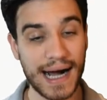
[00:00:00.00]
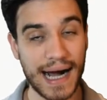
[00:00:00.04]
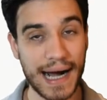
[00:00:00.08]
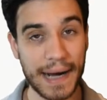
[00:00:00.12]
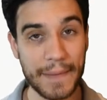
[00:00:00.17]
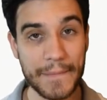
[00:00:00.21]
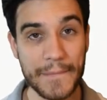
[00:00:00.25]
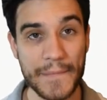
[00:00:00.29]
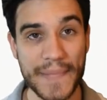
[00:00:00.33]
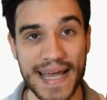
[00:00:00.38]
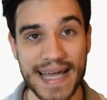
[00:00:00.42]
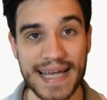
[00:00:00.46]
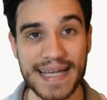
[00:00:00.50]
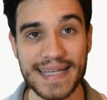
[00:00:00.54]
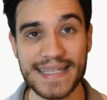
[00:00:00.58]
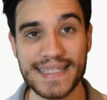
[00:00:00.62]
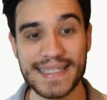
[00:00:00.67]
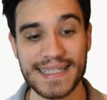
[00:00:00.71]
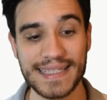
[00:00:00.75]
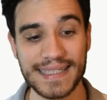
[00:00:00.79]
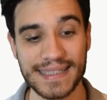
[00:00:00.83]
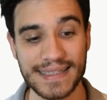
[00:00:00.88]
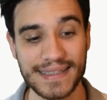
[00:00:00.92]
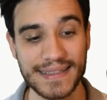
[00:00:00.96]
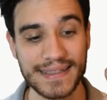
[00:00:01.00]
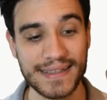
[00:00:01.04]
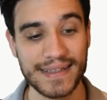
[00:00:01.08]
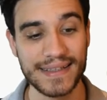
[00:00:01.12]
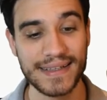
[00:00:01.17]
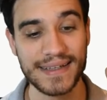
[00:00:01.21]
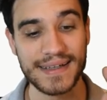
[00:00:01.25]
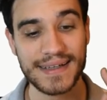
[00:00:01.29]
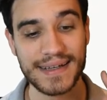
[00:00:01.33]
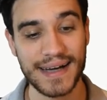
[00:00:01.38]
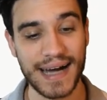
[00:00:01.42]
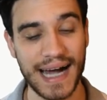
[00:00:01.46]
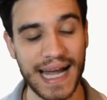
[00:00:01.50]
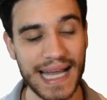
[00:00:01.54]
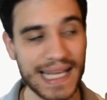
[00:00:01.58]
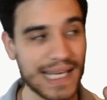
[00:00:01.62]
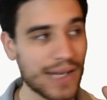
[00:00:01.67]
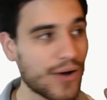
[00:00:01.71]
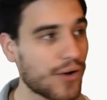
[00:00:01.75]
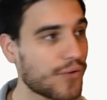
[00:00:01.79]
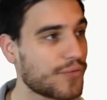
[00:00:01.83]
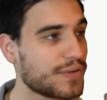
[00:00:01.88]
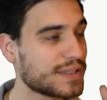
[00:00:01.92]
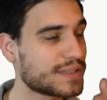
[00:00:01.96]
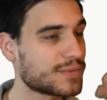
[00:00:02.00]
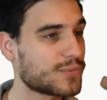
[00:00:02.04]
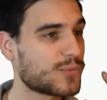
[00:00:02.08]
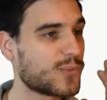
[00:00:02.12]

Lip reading: Amazing. I love it.